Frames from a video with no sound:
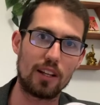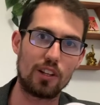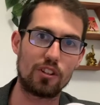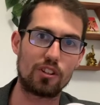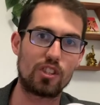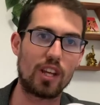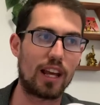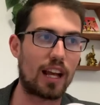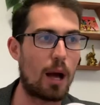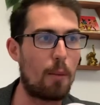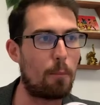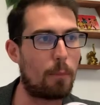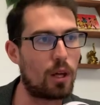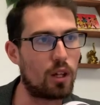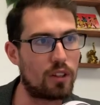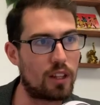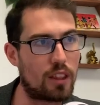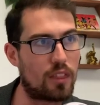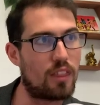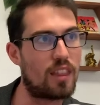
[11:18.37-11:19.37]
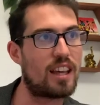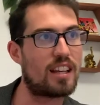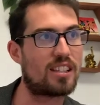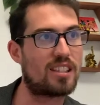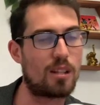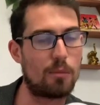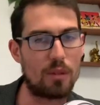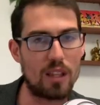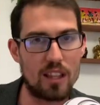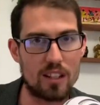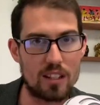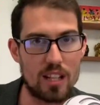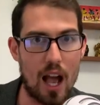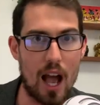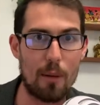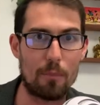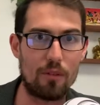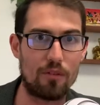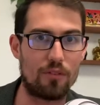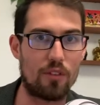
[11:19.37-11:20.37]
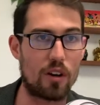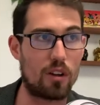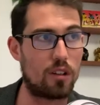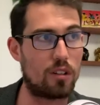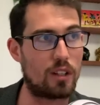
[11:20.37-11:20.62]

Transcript: You're saying, I'm building this to be the top of funnel,